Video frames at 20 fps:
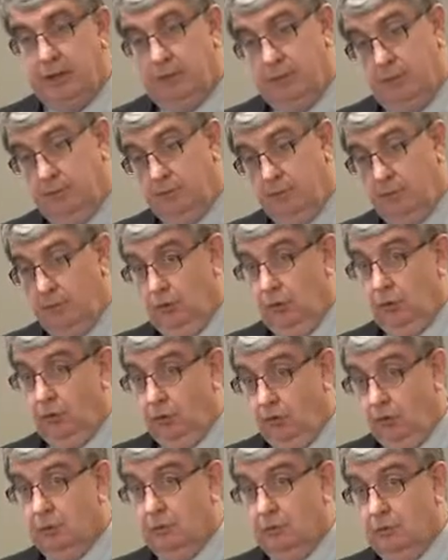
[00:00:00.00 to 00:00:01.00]
out
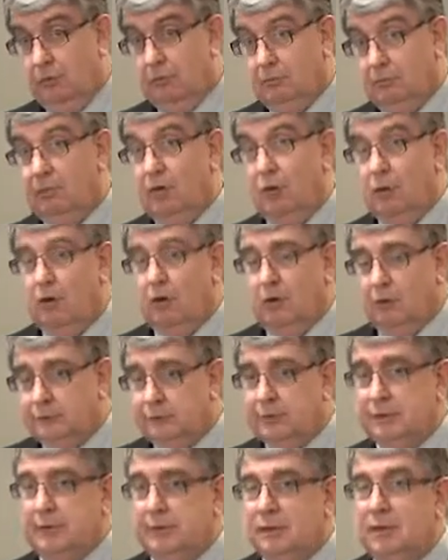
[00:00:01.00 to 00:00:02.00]
your
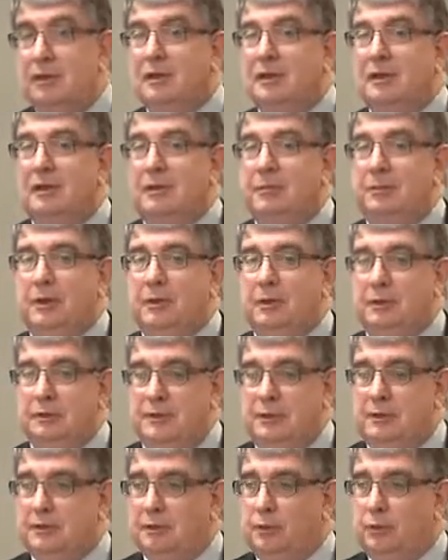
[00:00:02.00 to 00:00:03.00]
costs,
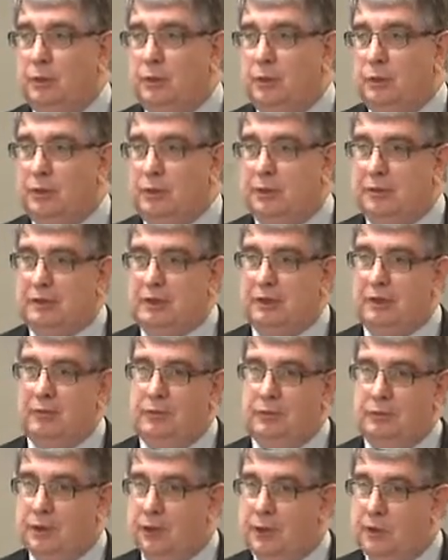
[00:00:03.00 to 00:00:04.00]
because it is a real cost,
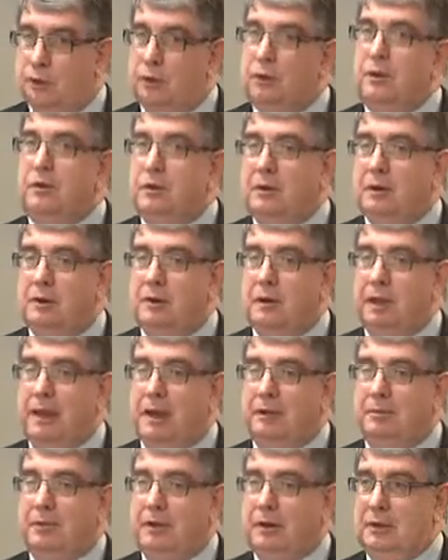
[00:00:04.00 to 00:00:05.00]
even though
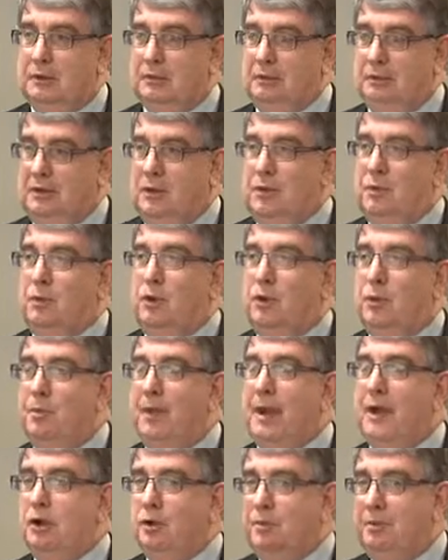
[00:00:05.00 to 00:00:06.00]
you
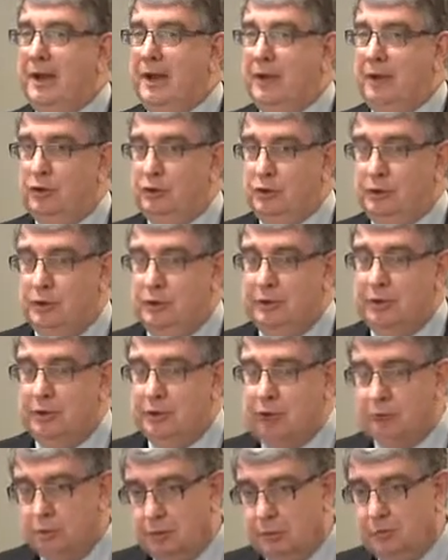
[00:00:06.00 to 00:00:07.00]
may not pay it during the
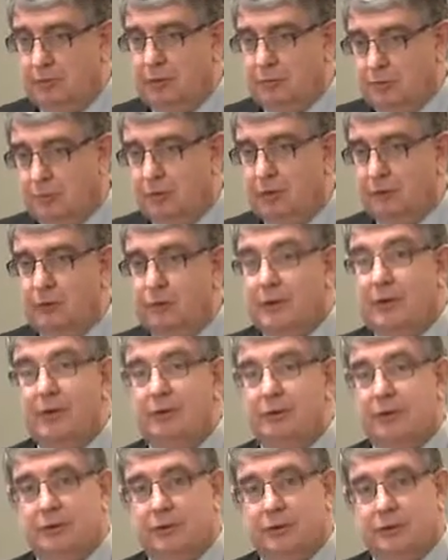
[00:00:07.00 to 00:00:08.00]
term of the
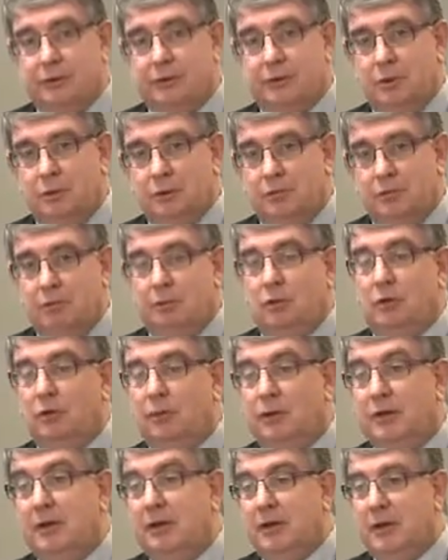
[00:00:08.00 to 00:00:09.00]
contract or the term of
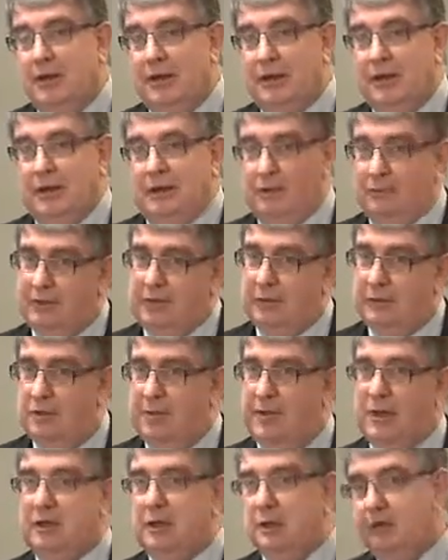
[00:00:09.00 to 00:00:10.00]
employment, and in fact
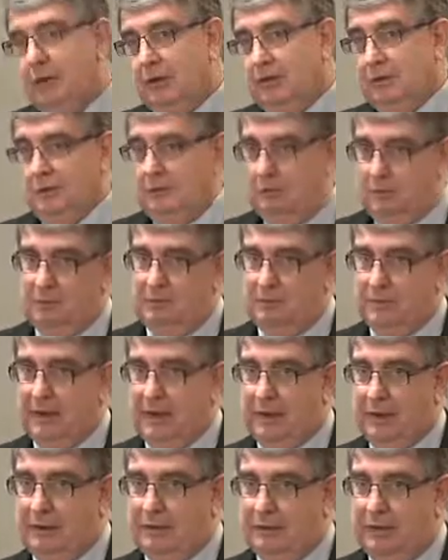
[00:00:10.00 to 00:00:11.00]
you may never have to
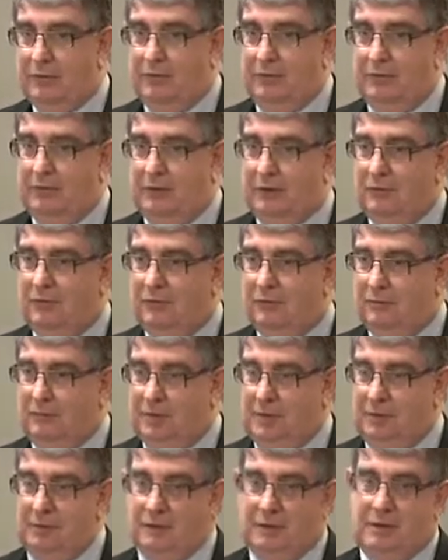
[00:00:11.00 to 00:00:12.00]
pay it if
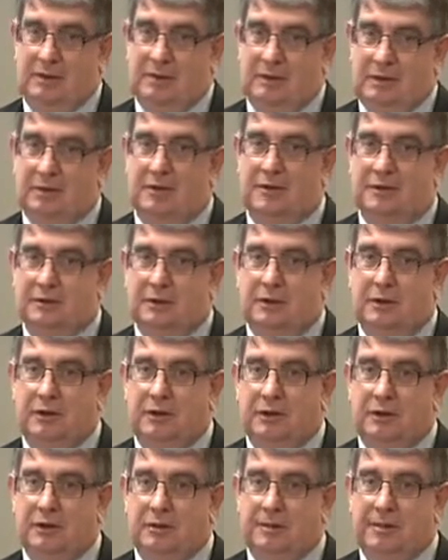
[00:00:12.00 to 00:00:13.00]
people, and there's no
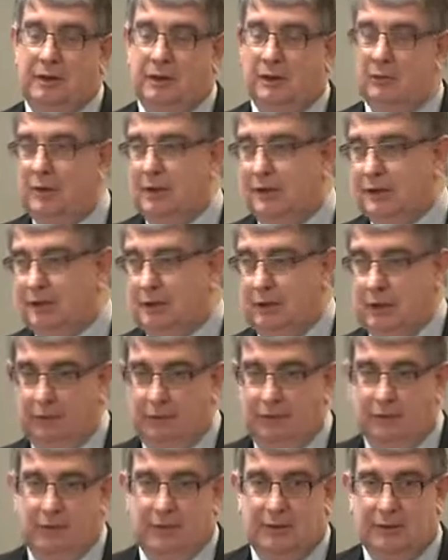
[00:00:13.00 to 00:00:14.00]
need to make redundancy.
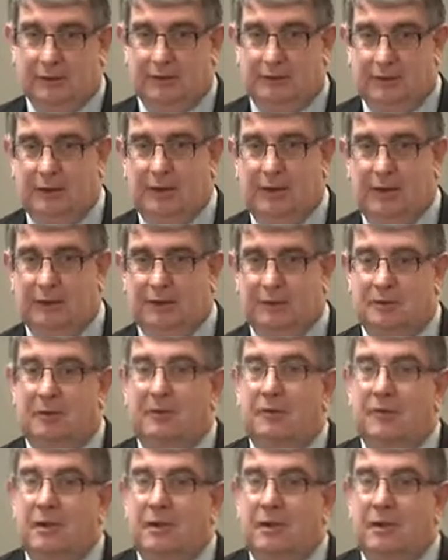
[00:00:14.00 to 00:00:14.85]
Hopefully that's the case,